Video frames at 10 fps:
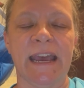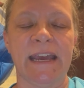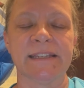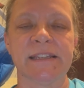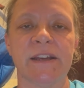
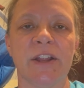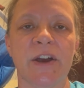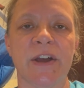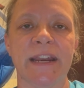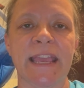I sell
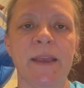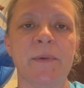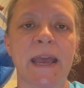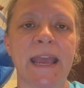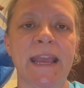on
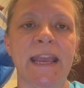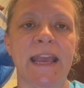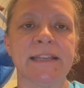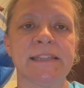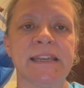eBay,
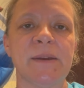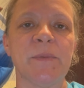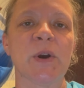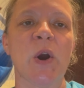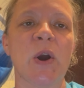Etsy,
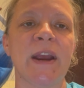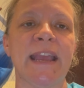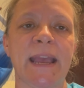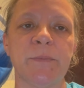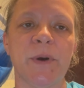Mercari,
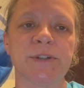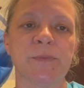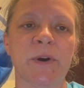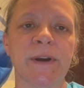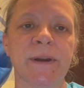and
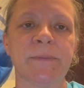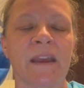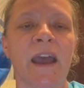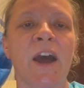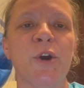Poshmark.
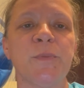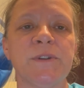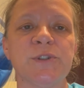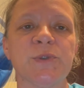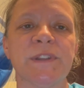I hope you
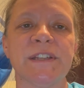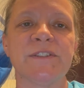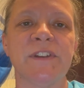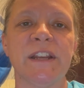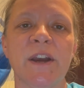enjoy
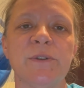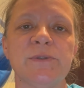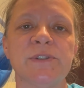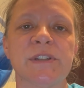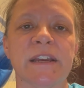these
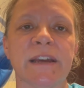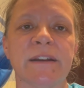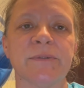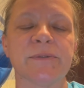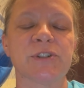videos. I
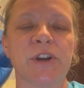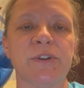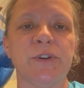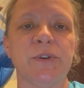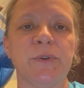uh, will show
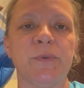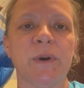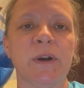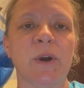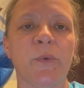you
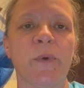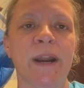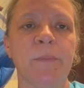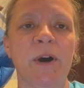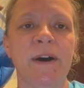what
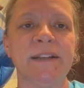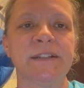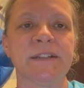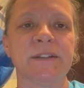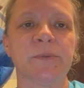I bought,
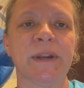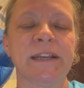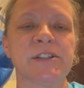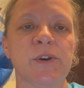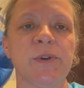what I
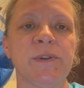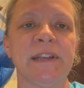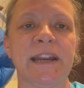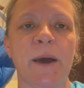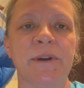sold,
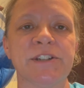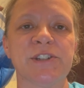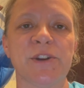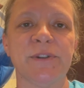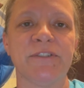and how much I
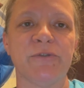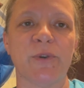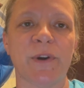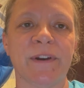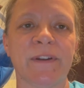sold it
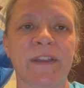for.